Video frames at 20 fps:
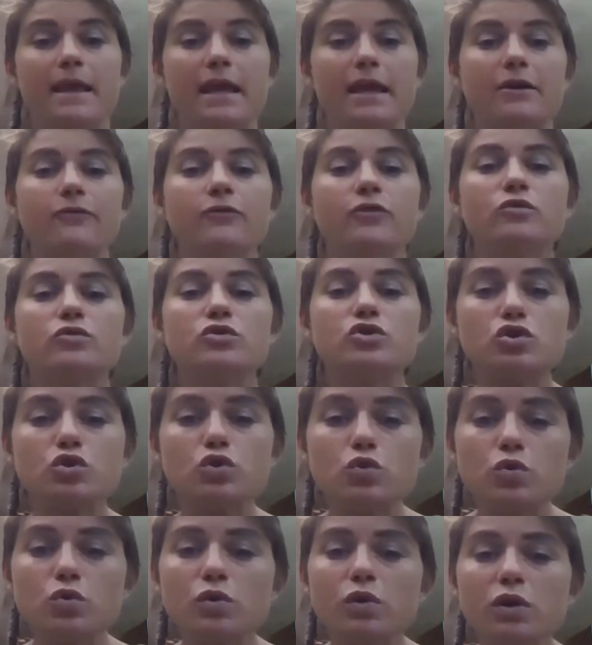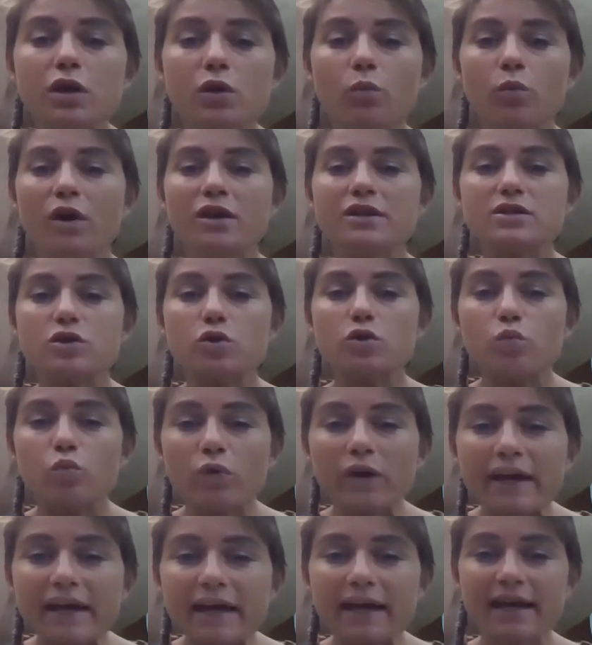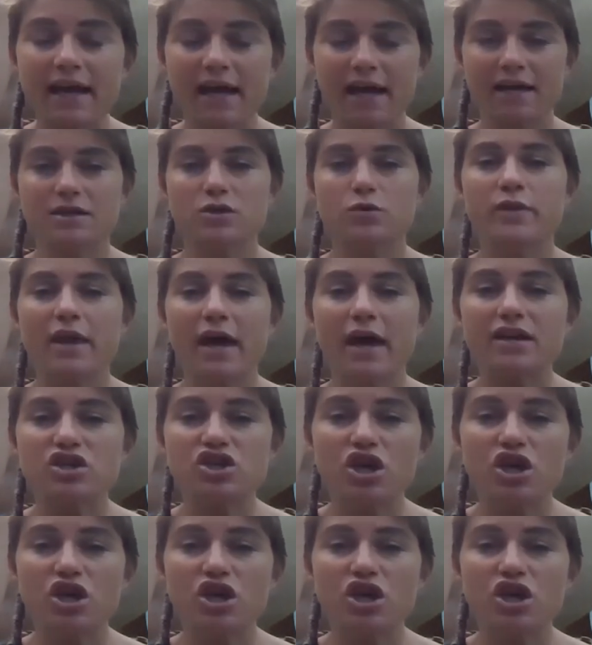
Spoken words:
If you truly want to reconnect with that